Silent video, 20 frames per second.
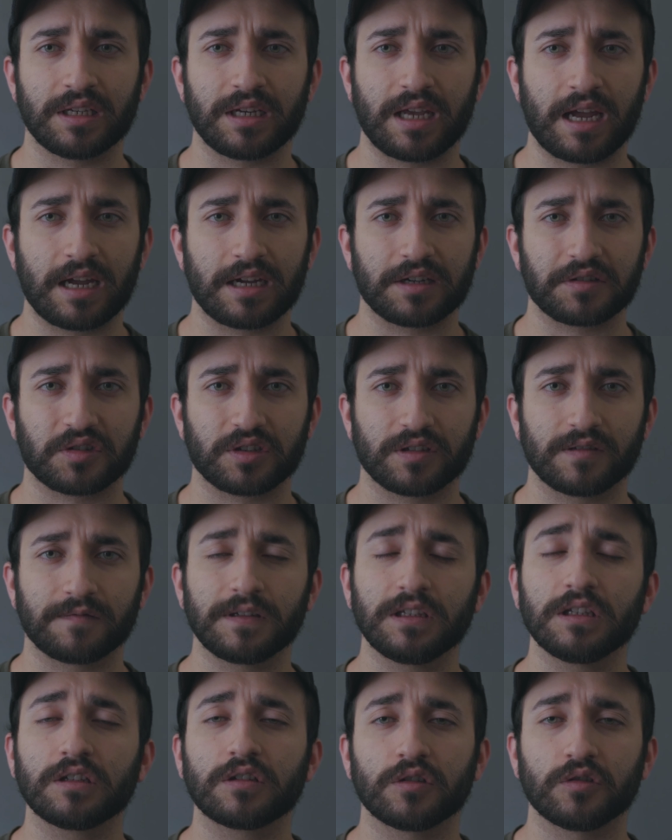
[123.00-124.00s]
and asked if
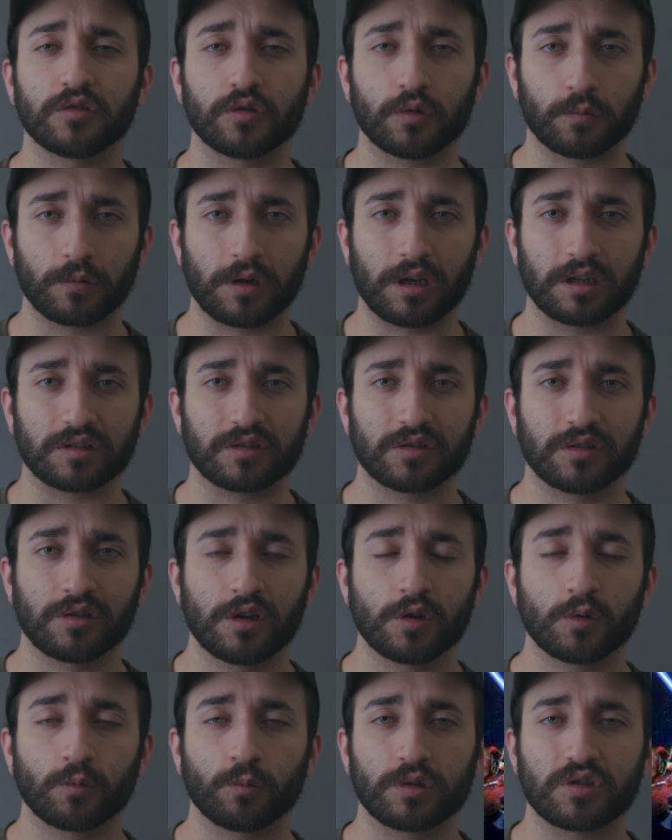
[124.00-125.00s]
he could direct
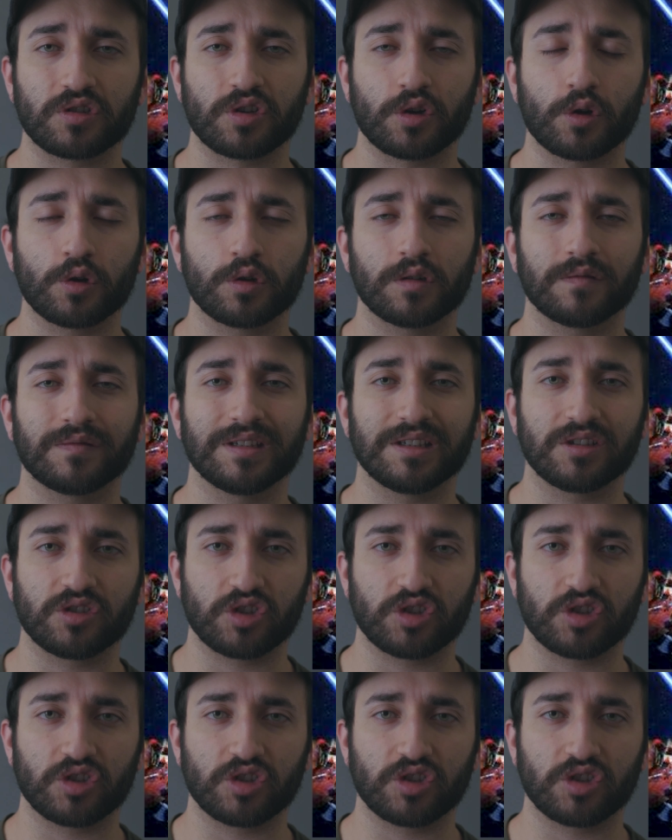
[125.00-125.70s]
Return of the